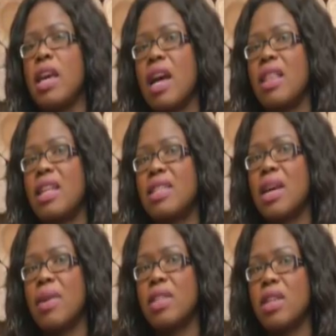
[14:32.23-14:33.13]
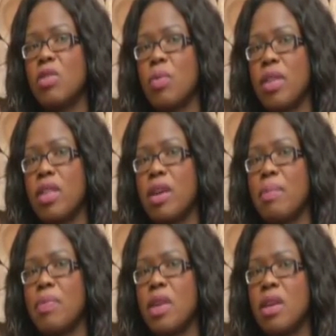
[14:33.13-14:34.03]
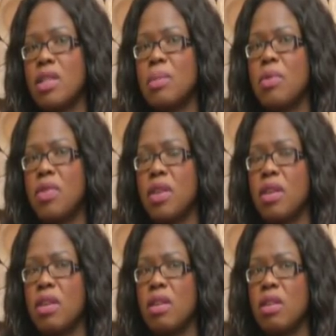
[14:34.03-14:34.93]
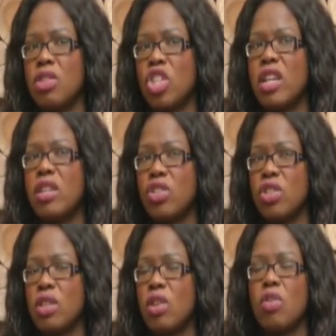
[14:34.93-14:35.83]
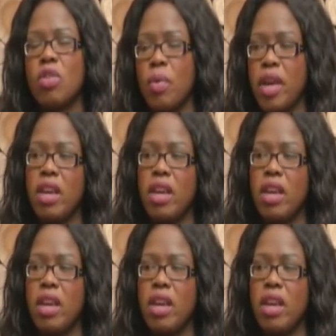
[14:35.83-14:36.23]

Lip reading: And that's how I dealt with some of the challenges along the way.